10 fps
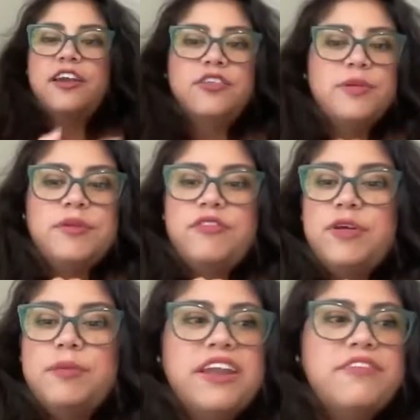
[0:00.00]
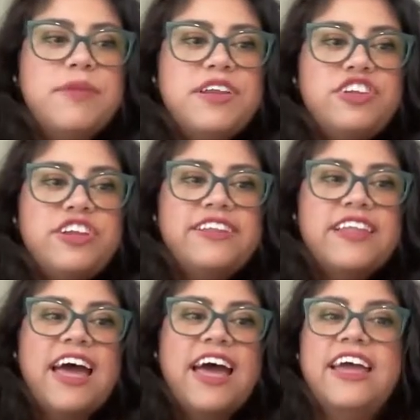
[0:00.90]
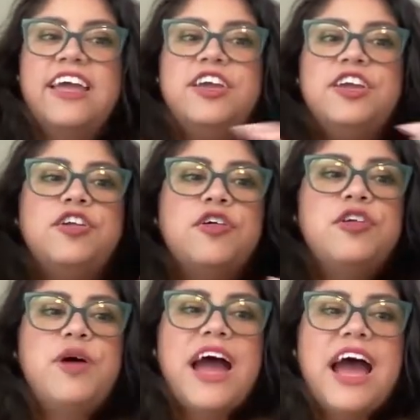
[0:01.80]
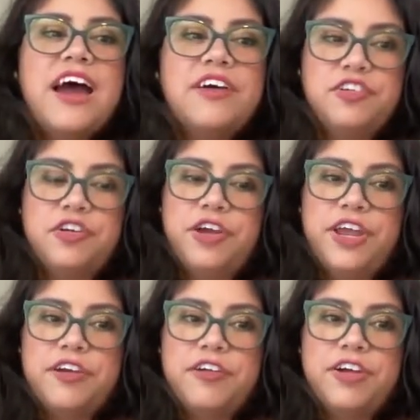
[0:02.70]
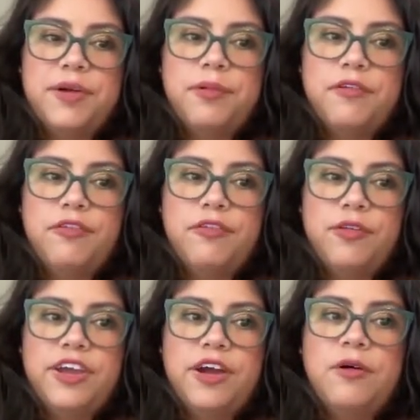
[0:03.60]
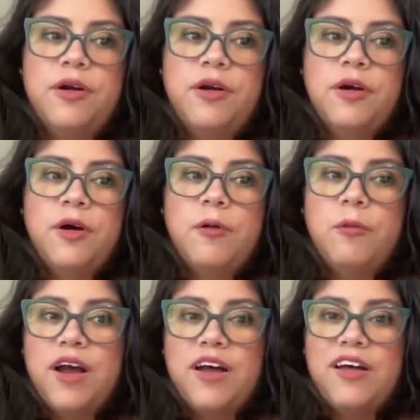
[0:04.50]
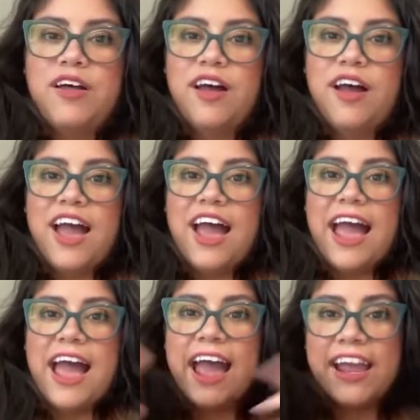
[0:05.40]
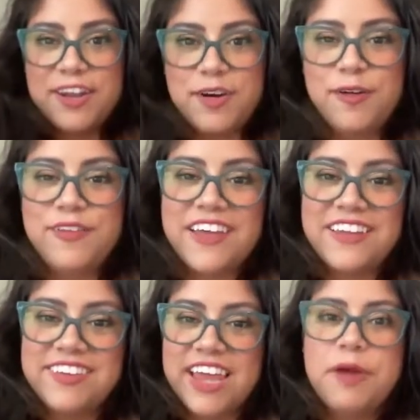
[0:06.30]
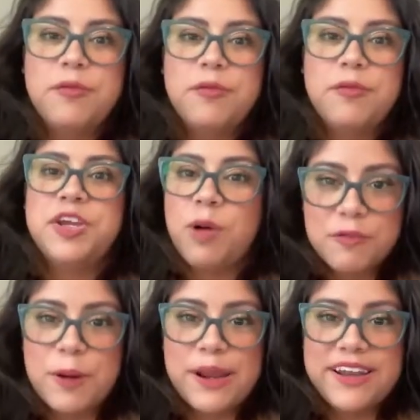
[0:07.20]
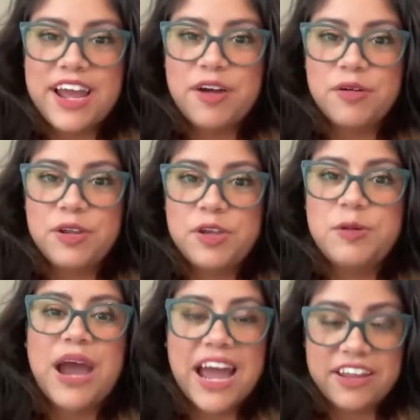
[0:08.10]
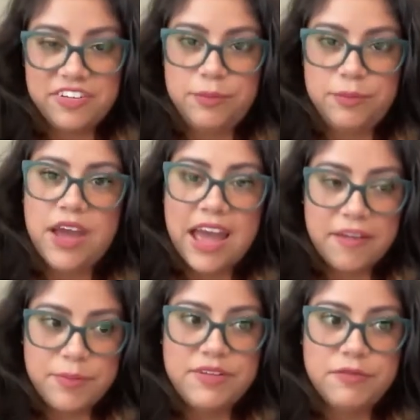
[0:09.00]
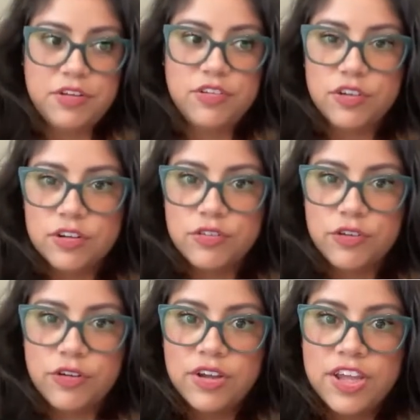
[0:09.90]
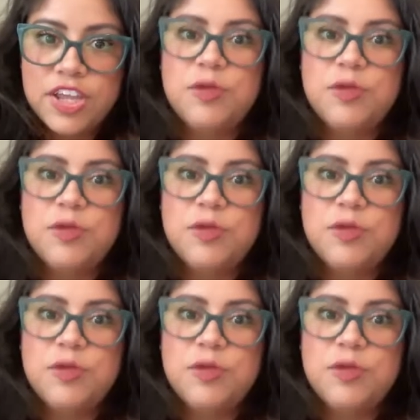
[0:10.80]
I know some of you might have mentioned that you don't know how to create a career portfolio. Well, I know that to get where you are right now, you had to have been resourceful.